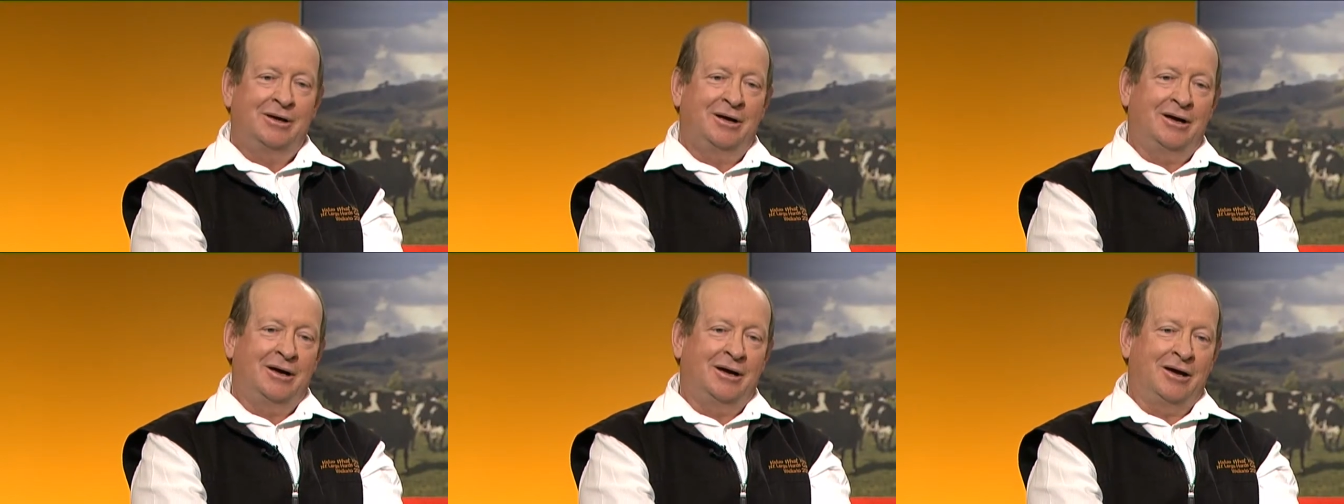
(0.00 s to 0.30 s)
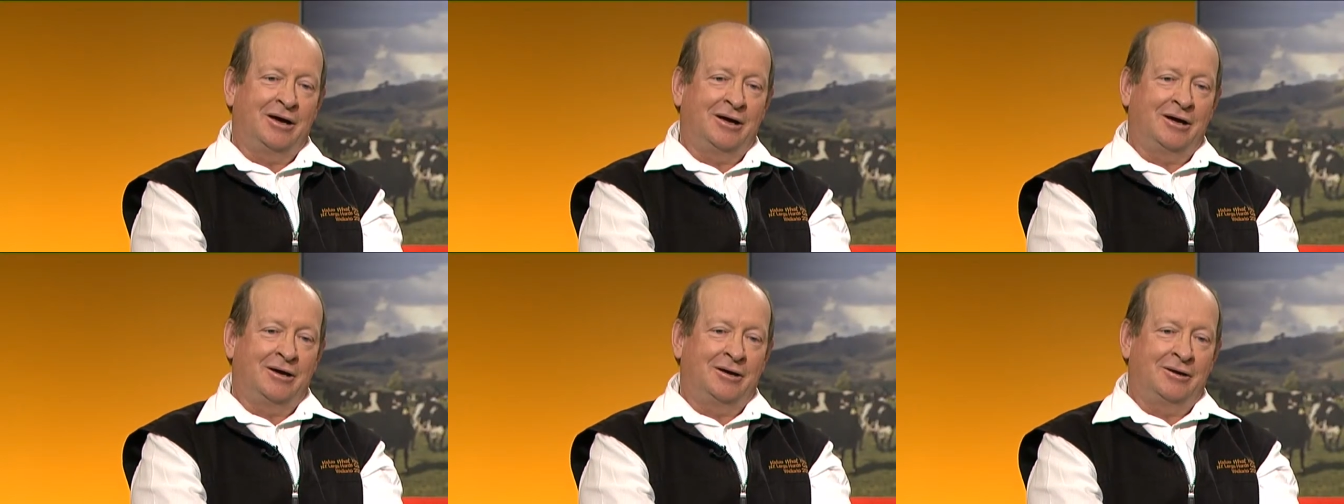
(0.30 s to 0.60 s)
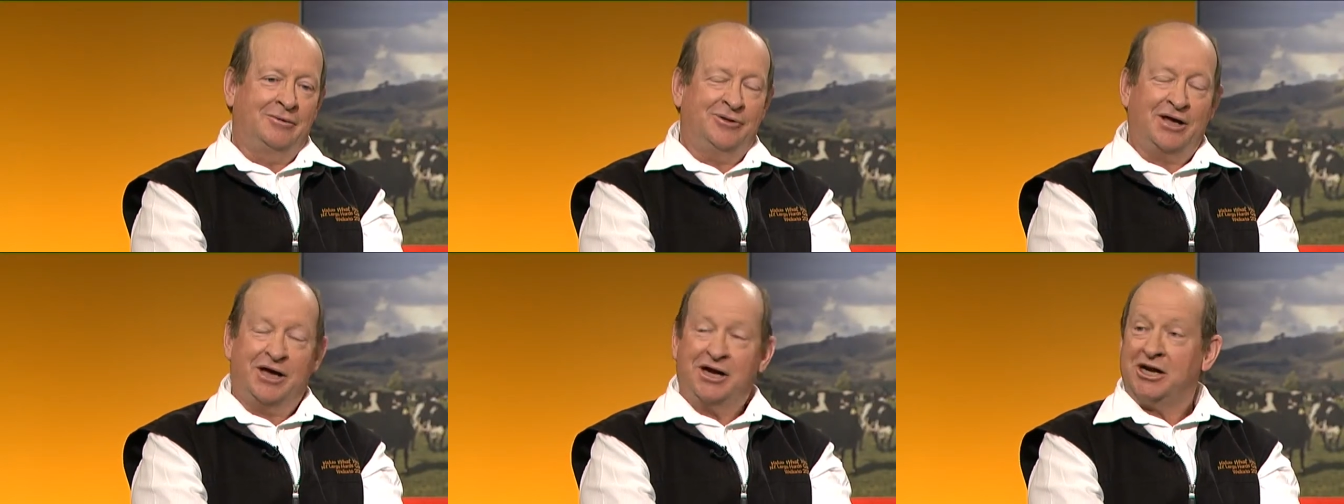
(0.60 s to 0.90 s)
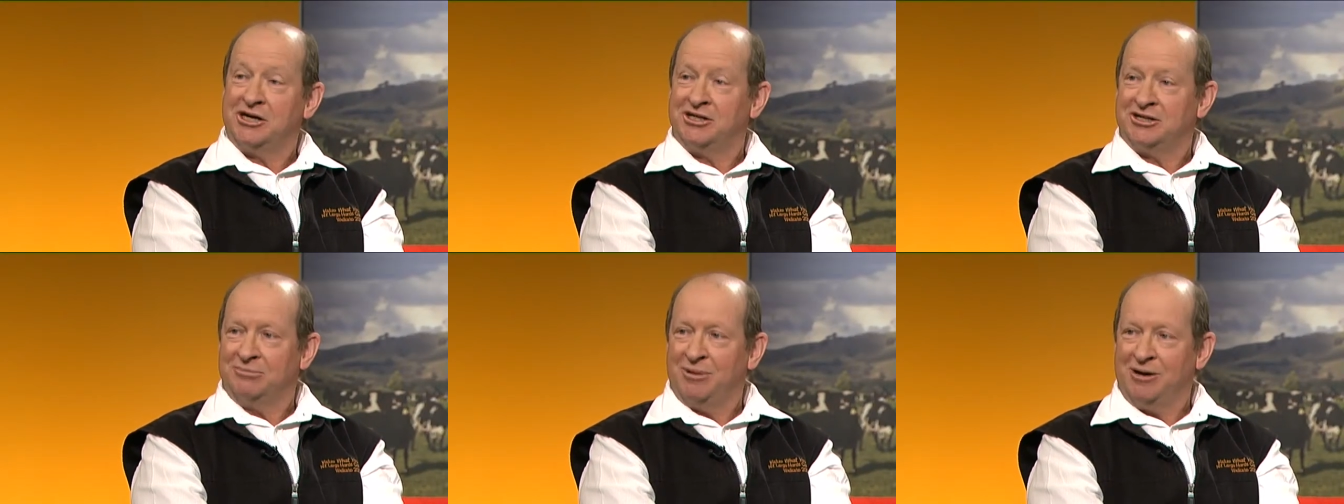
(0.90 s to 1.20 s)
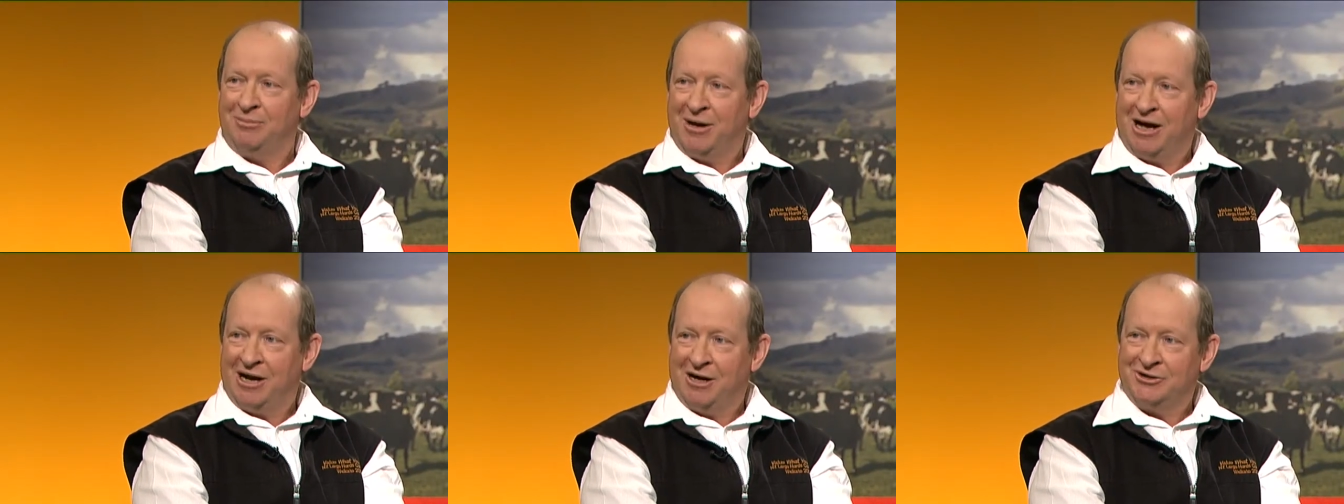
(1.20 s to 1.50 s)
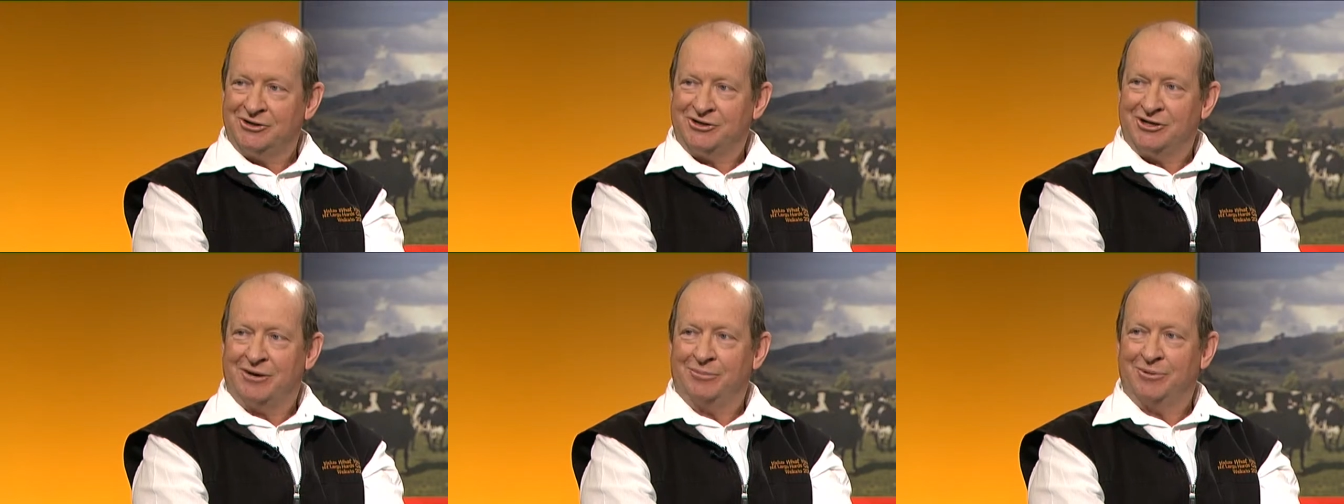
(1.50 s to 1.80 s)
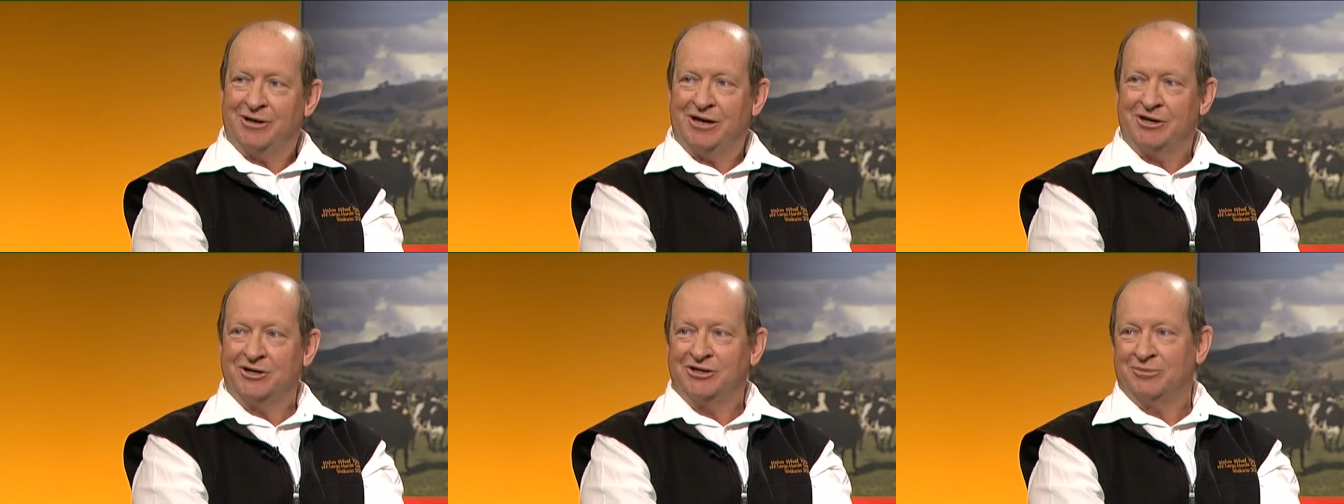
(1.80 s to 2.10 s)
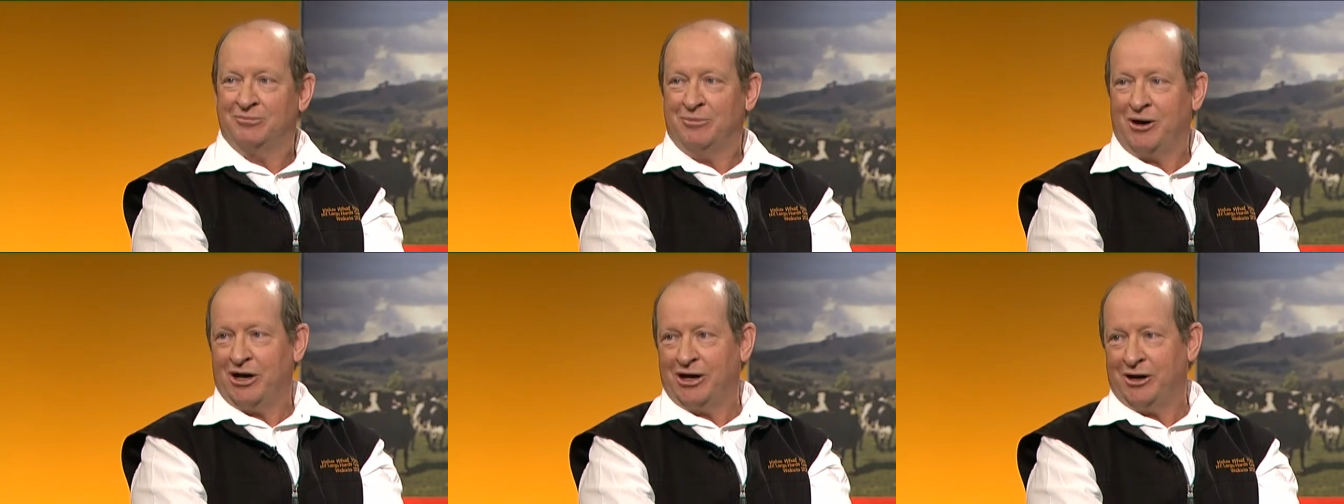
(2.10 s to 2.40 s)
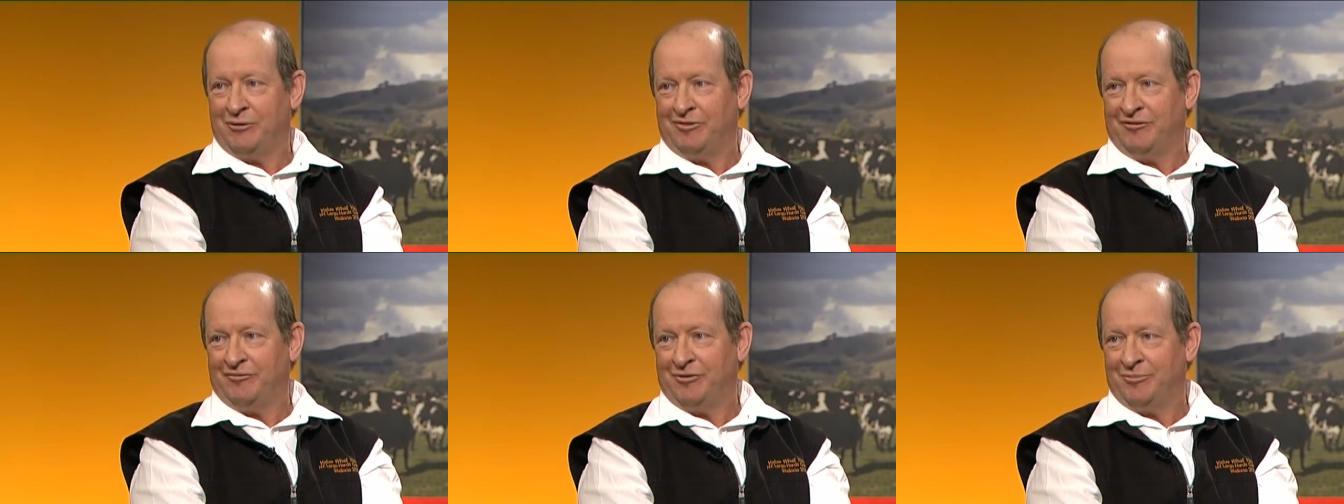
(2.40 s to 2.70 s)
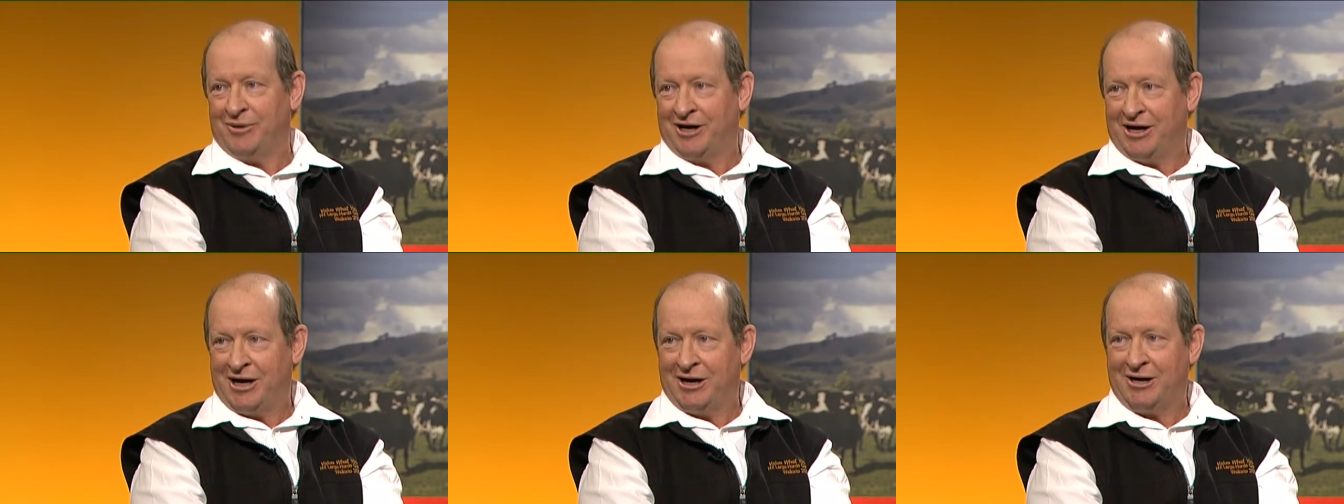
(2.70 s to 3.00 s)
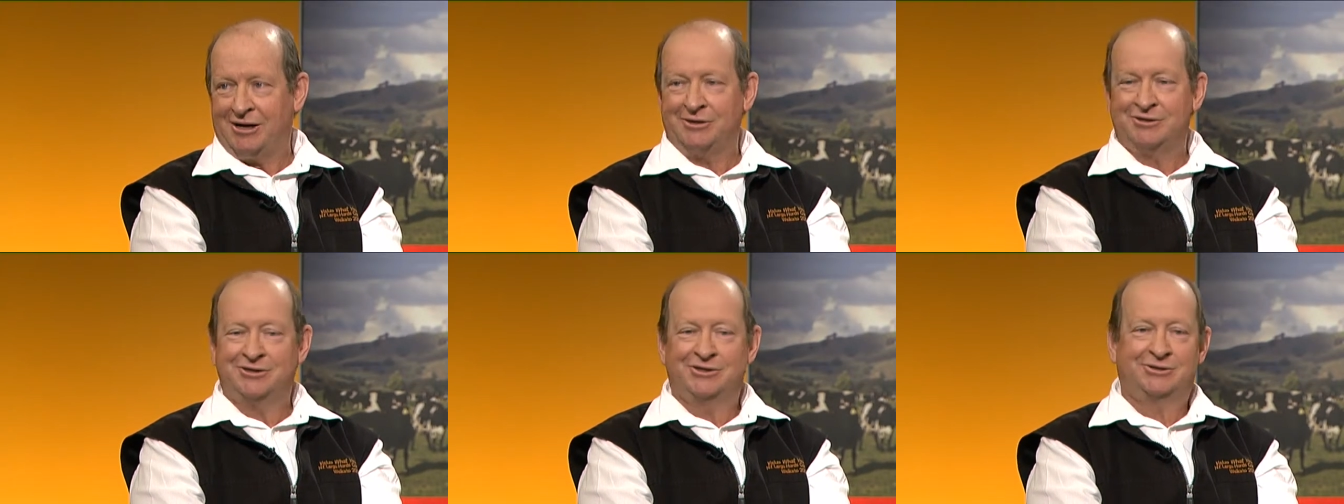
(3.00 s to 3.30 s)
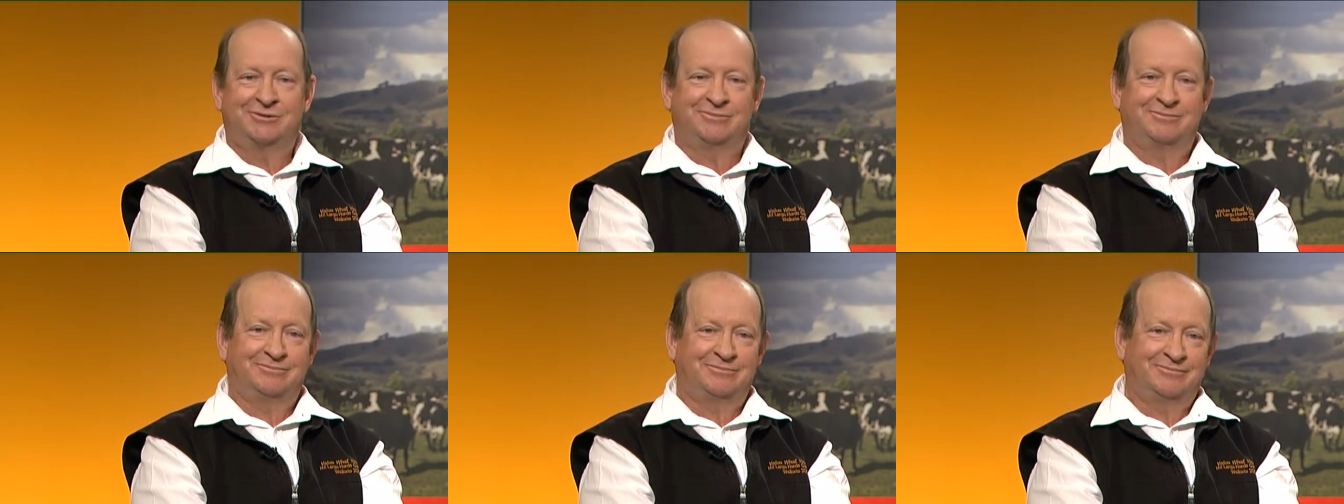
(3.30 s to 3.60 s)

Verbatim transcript: Uh, that has to be balanced up against Mighty River Power's